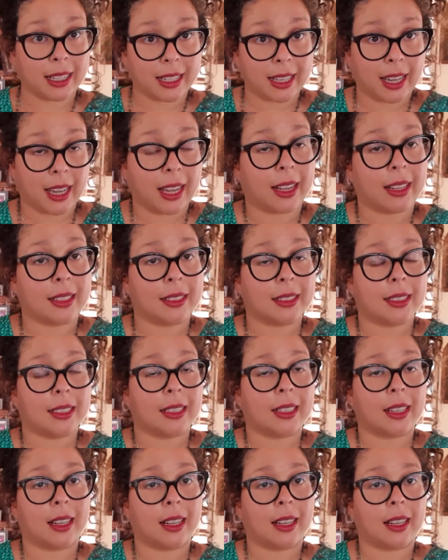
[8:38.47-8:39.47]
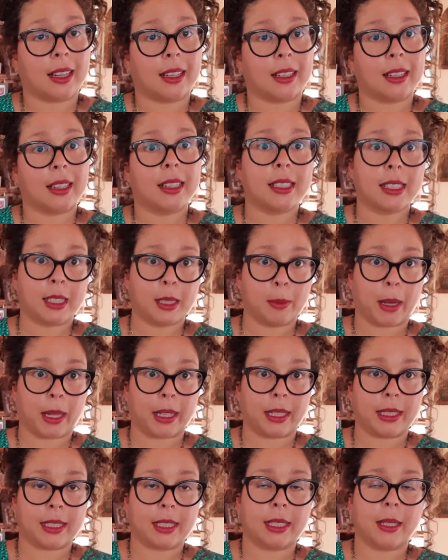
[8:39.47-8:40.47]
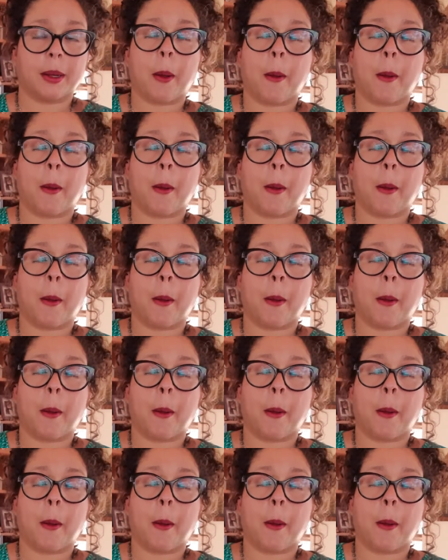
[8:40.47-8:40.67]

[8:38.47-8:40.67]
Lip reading: can't smell it.